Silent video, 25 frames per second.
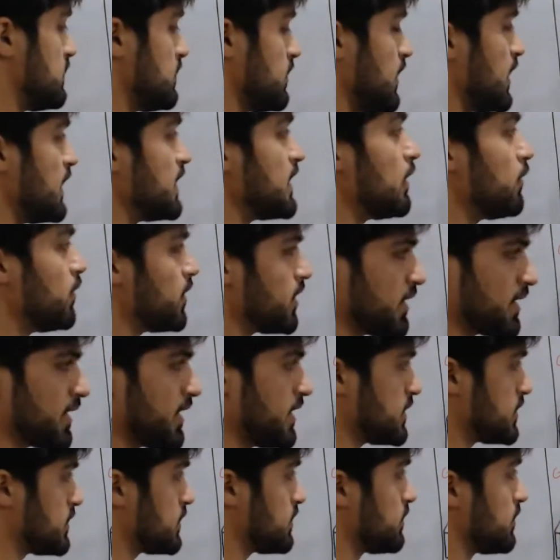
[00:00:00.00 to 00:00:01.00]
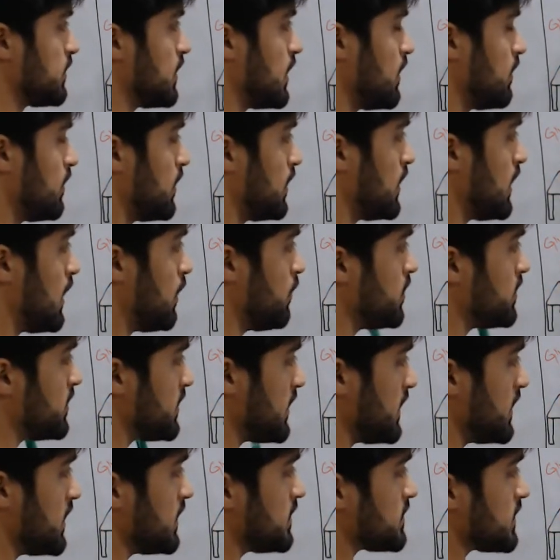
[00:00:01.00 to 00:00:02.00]
in our case, our
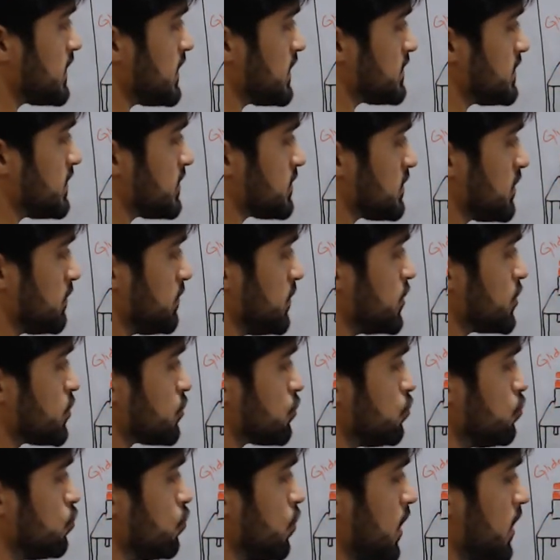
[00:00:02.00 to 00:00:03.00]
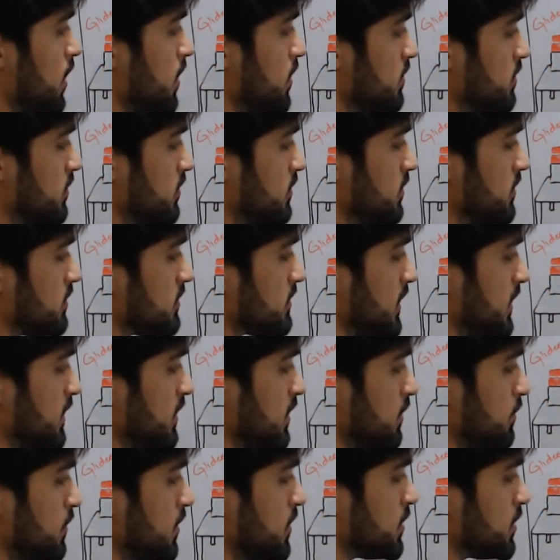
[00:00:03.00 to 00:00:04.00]
air track system is 200 centimeter